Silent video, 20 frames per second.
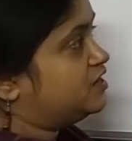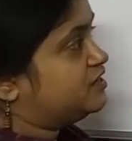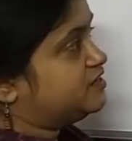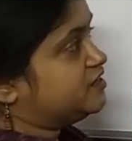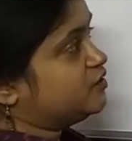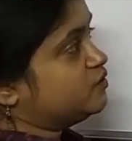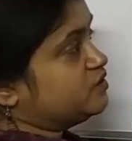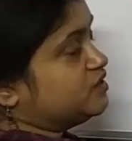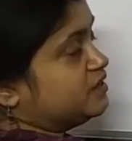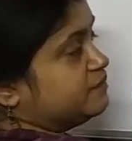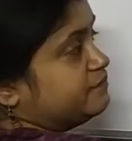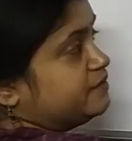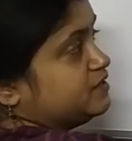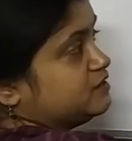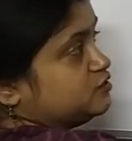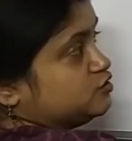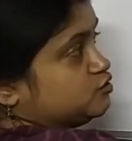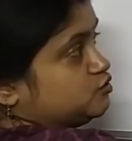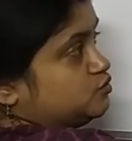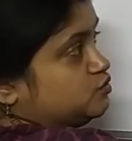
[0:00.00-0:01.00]
Now
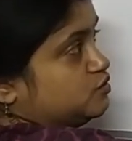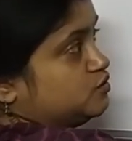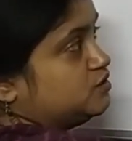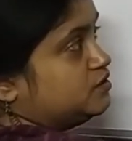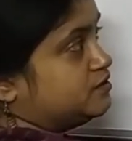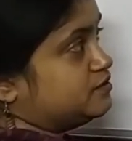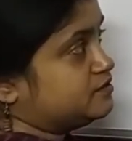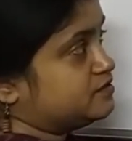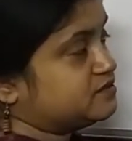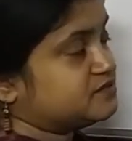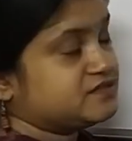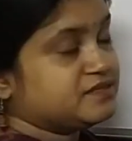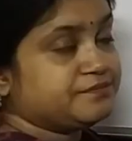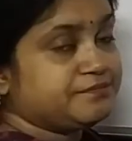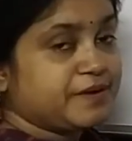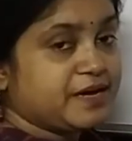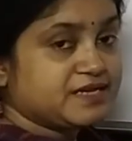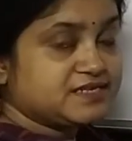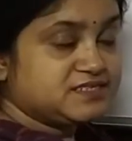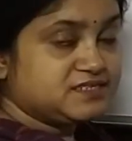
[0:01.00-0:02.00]
coming to the
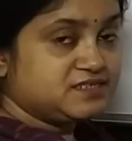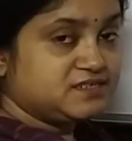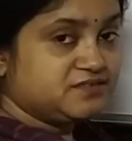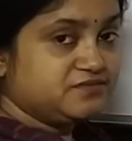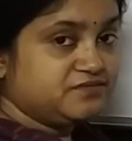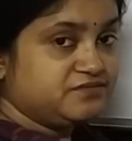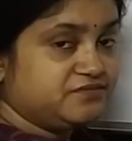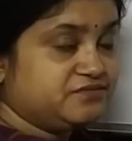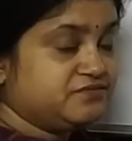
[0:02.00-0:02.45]
capacitive